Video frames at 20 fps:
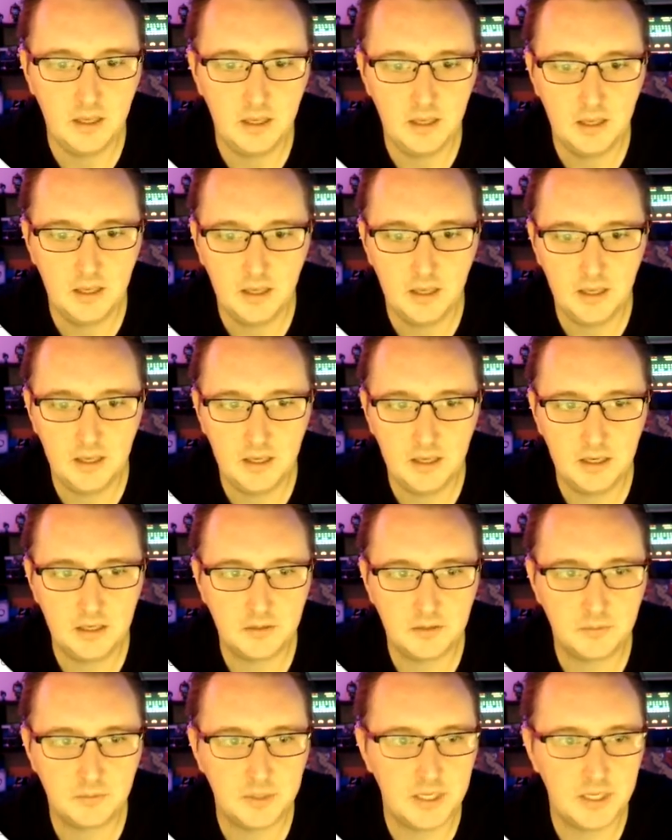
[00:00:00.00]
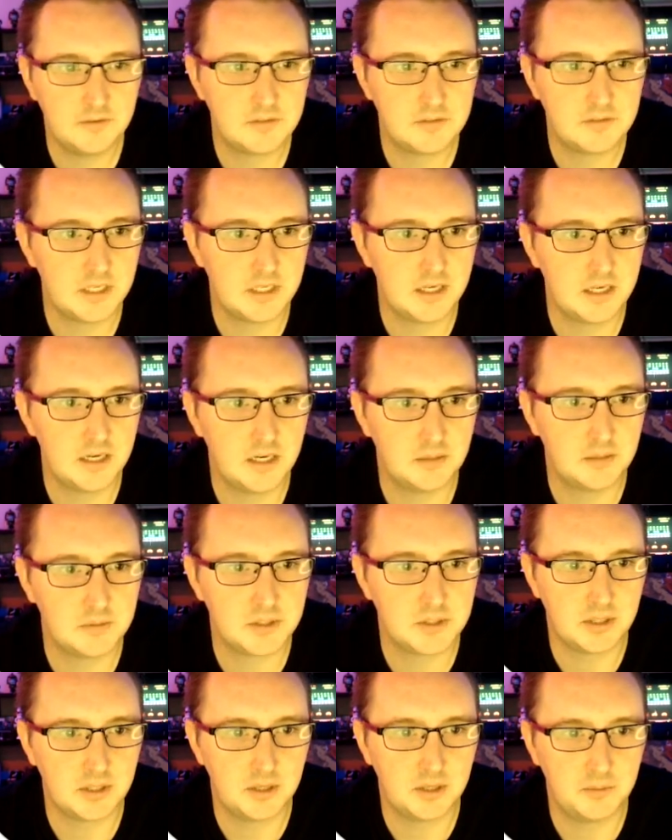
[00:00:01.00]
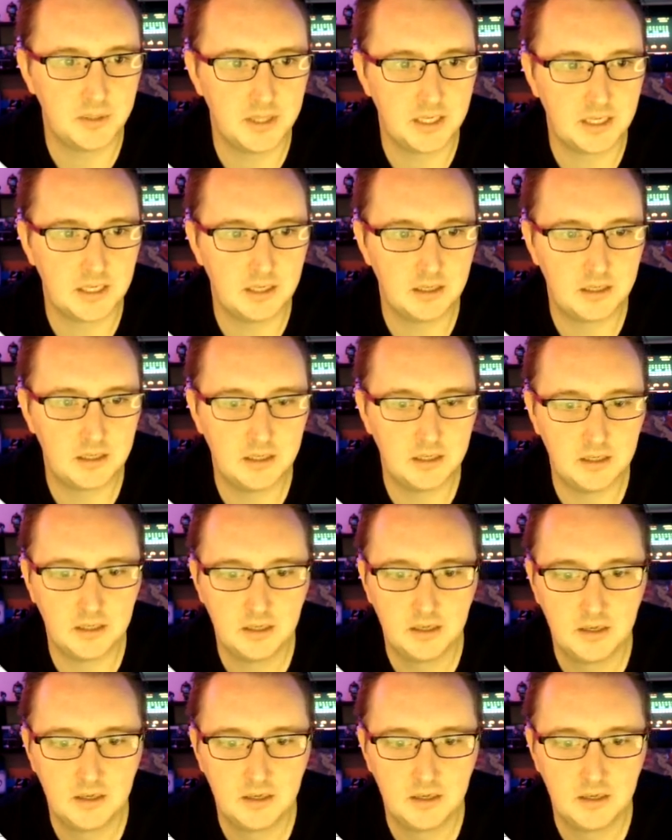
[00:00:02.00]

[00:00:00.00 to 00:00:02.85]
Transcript: And we have set it up so that when they click it,